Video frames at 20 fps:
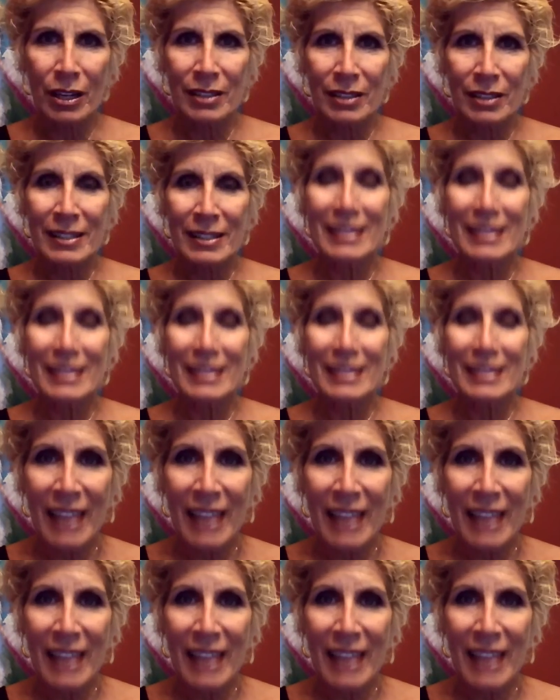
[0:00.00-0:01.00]
to say
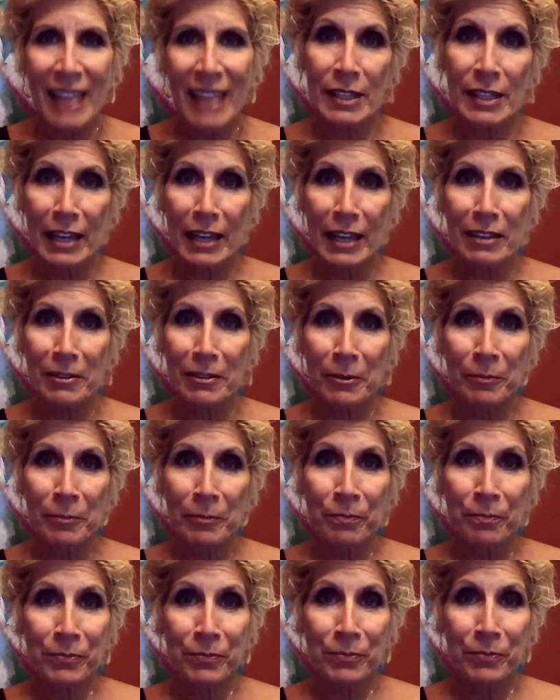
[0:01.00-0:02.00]
what you see.
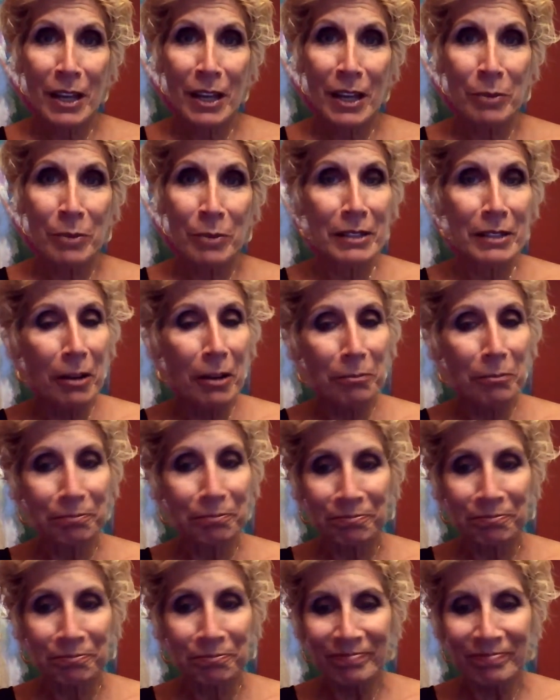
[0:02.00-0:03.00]
I mean,
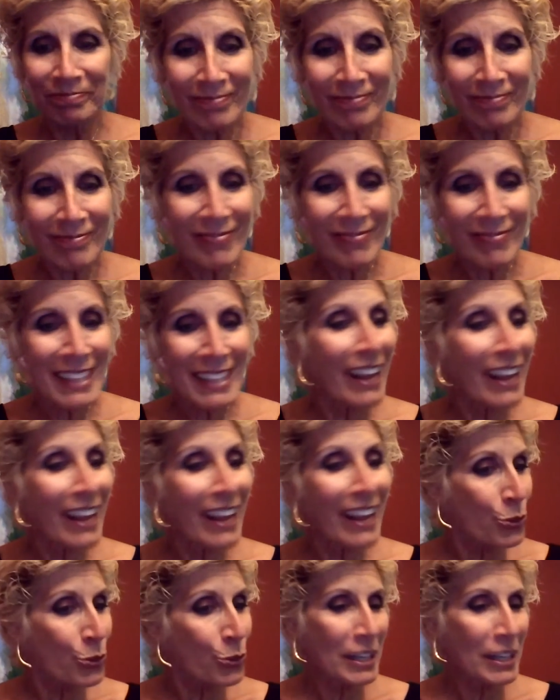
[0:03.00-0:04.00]

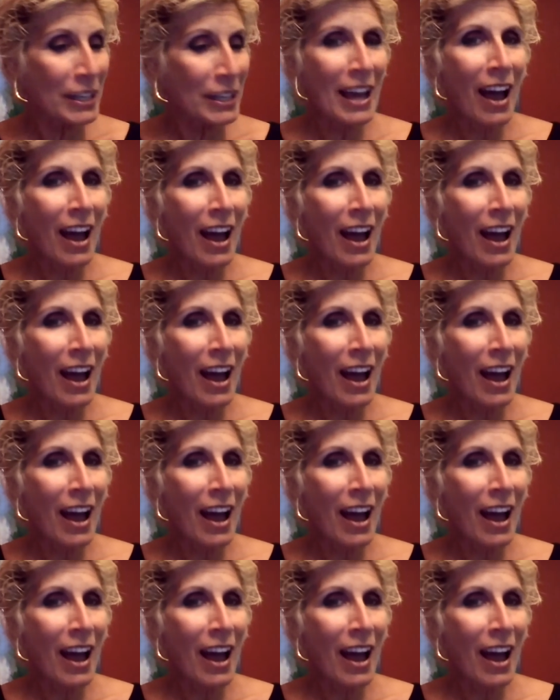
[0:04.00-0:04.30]
last week,